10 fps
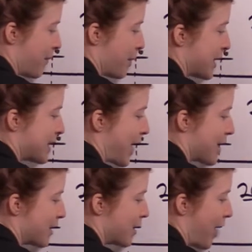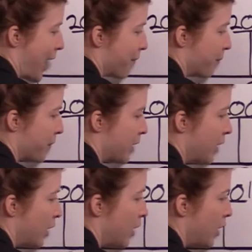them, but it takes time.
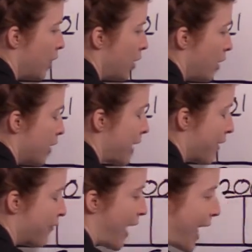They